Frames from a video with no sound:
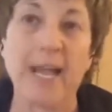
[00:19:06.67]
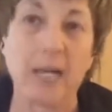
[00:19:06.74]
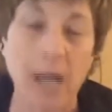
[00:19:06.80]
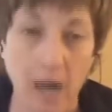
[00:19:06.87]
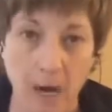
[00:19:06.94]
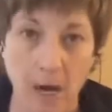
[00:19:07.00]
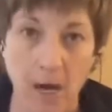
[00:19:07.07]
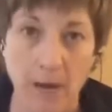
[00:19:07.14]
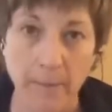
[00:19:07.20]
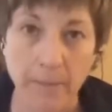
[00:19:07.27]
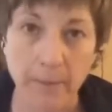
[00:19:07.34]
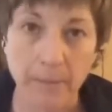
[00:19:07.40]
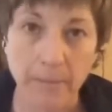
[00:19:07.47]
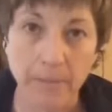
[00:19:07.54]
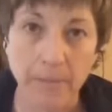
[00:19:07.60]

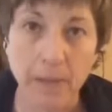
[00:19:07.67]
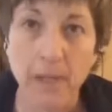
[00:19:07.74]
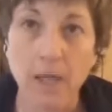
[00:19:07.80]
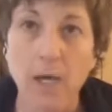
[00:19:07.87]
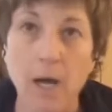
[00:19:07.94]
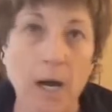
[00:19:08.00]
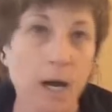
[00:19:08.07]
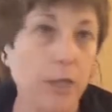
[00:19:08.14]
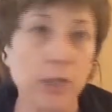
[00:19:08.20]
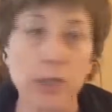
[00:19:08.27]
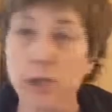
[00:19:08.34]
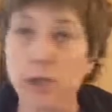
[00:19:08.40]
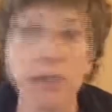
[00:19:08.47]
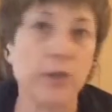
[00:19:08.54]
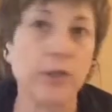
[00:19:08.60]
calm,
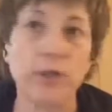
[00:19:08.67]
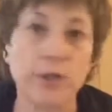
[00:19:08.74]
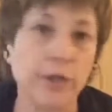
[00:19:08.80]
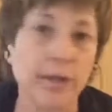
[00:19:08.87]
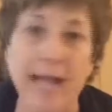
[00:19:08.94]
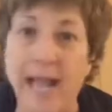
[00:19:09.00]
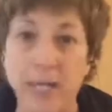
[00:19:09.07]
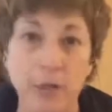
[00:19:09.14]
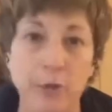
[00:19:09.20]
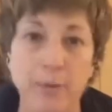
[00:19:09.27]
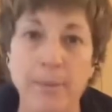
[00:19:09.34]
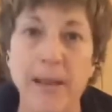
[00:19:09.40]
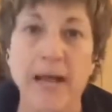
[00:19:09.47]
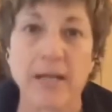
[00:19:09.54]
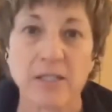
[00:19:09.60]
you're at your
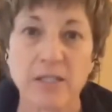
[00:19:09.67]
best.